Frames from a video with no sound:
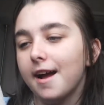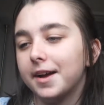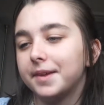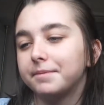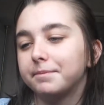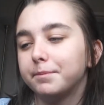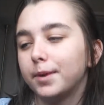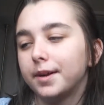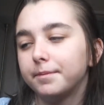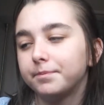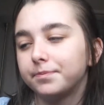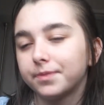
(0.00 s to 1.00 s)
Um,
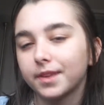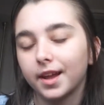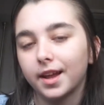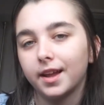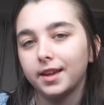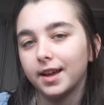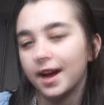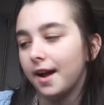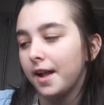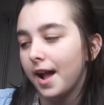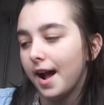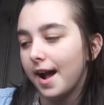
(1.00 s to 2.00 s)
but
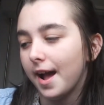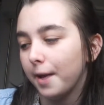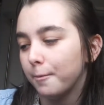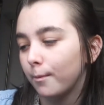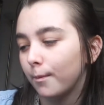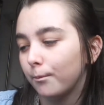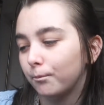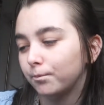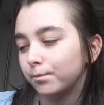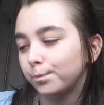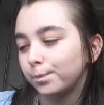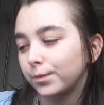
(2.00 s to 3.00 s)
yeah, I'm